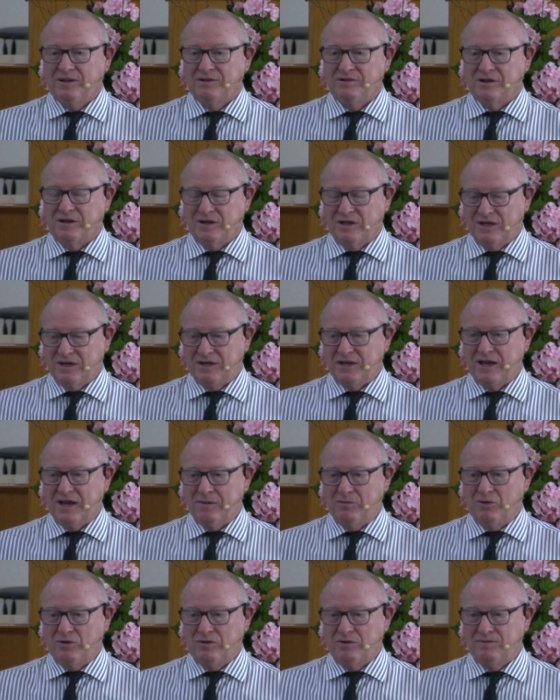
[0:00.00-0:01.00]
sitting at a
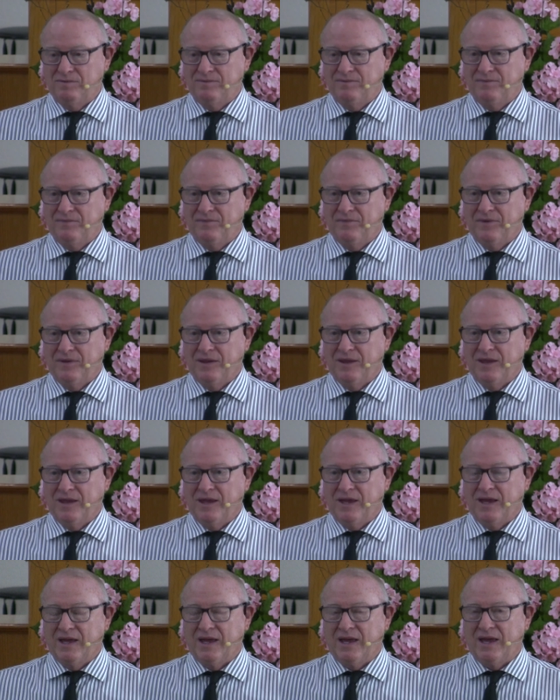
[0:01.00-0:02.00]
table,
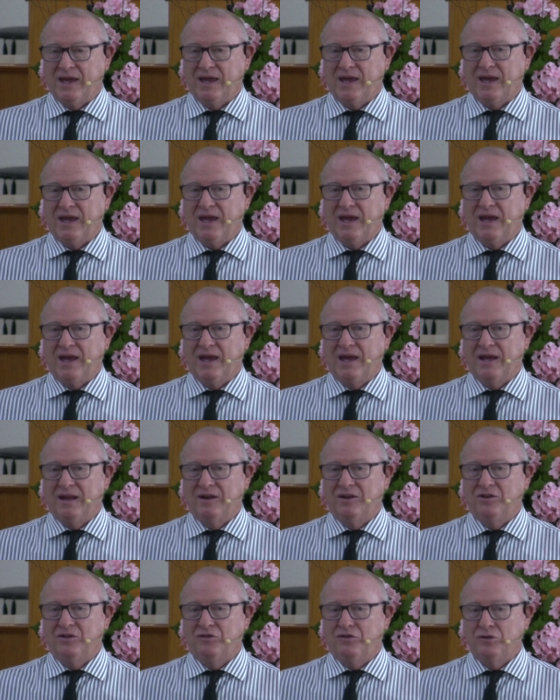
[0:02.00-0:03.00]

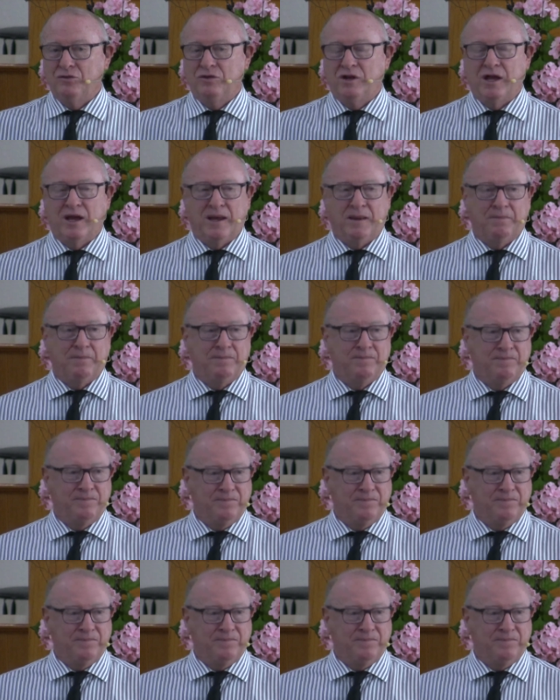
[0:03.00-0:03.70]
and the food came.